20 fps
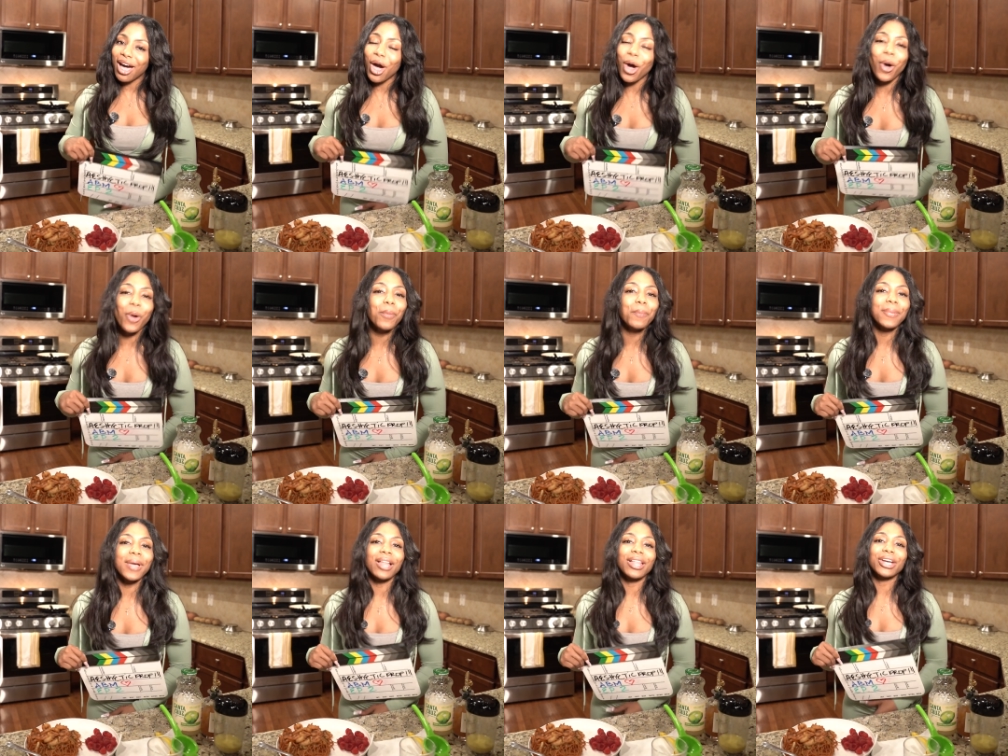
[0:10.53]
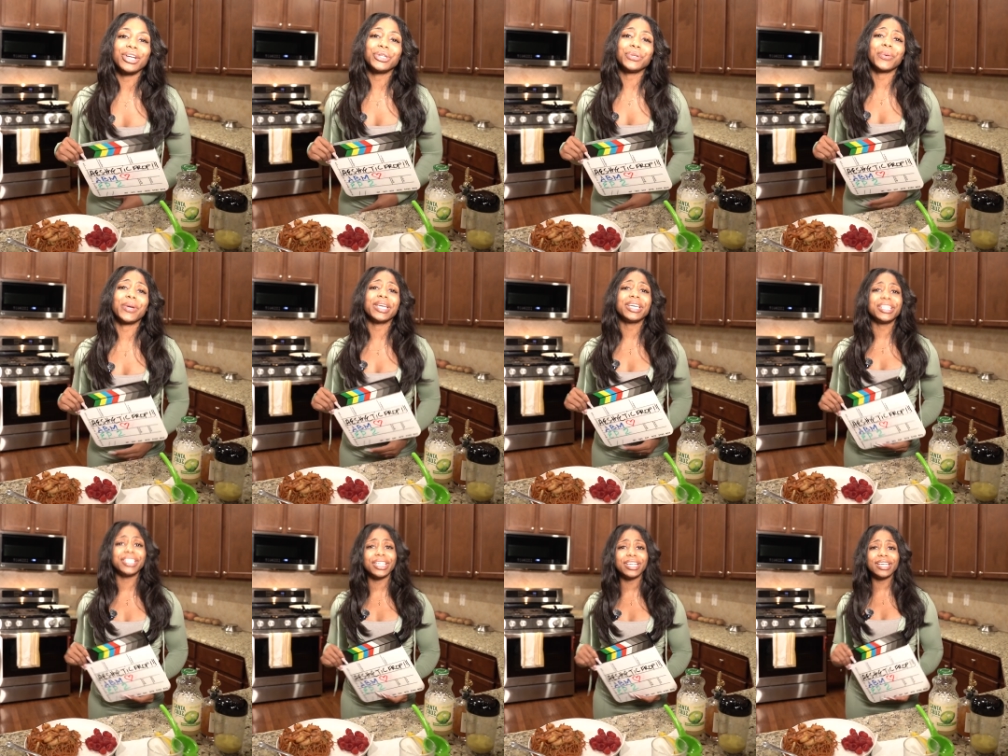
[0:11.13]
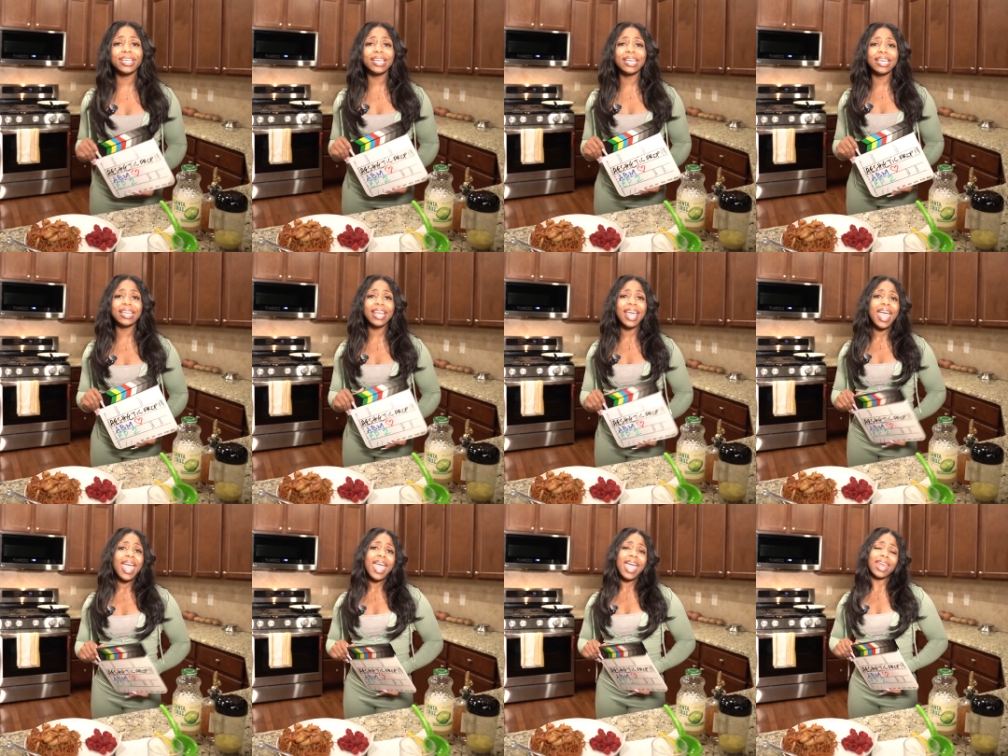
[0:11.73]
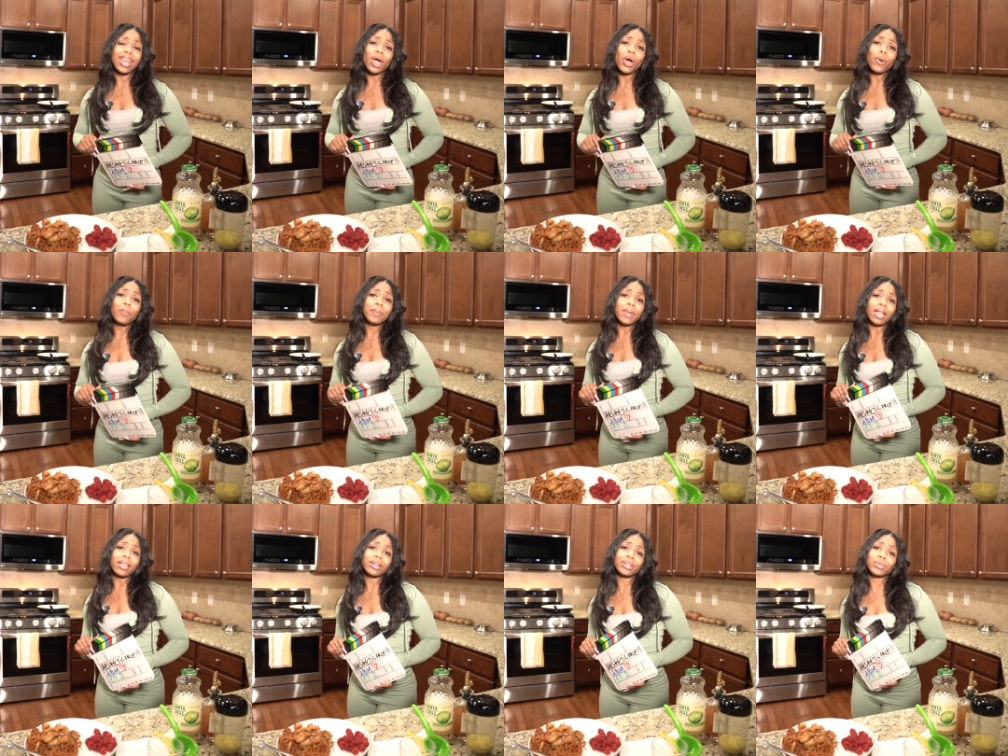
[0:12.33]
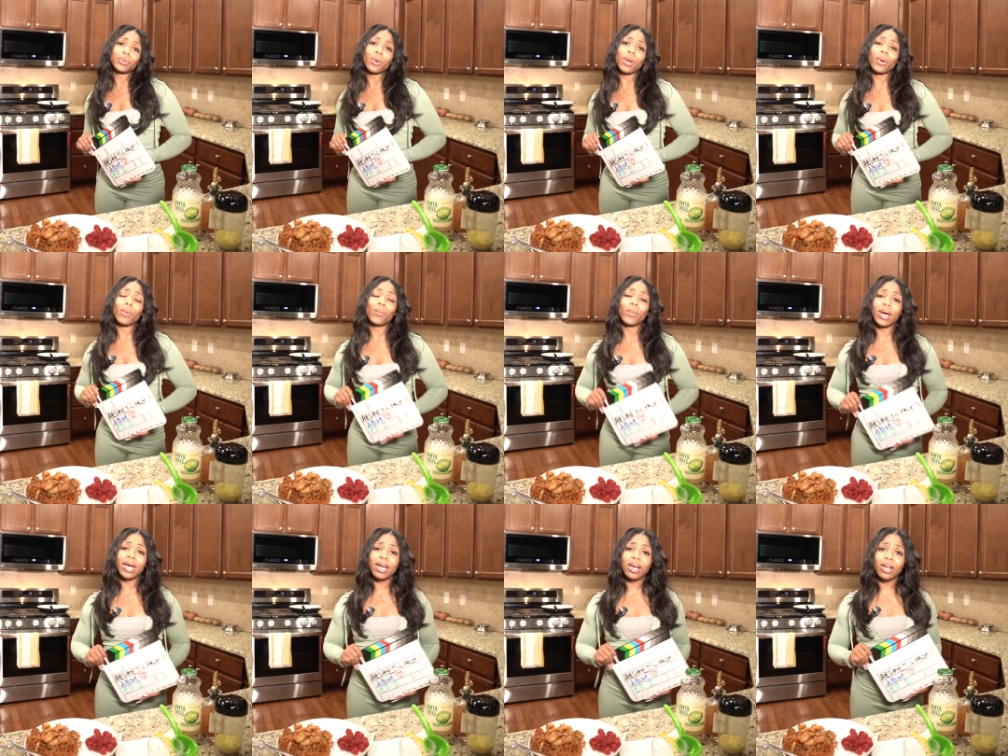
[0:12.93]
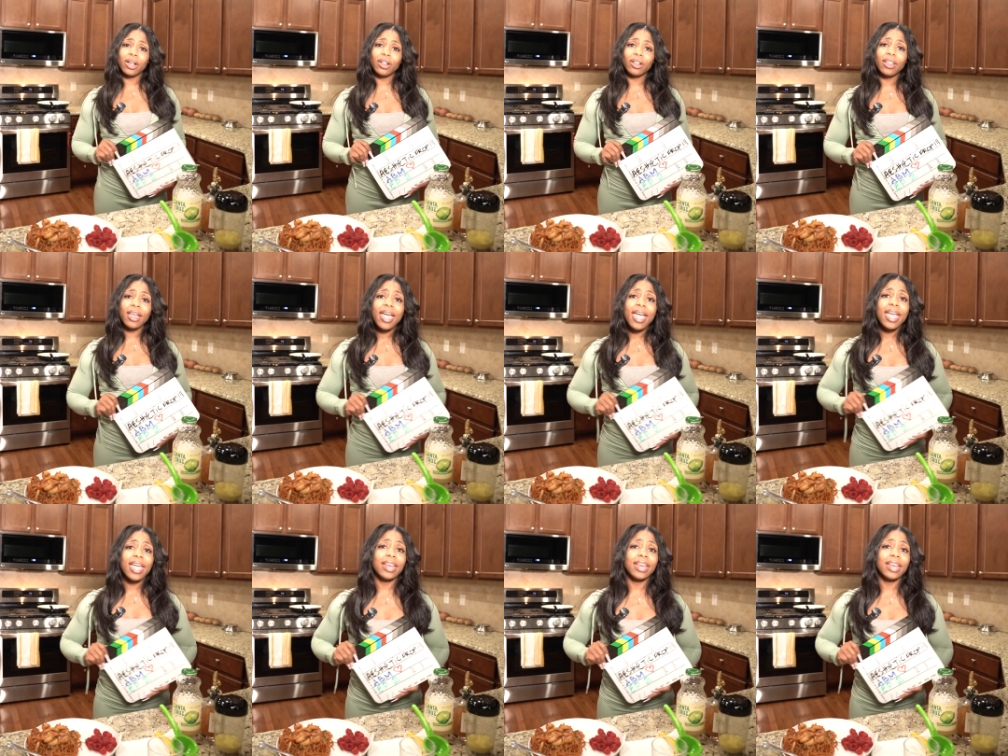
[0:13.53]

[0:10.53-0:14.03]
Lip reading: I hope y'all are doing good and I hope y'all are doing well.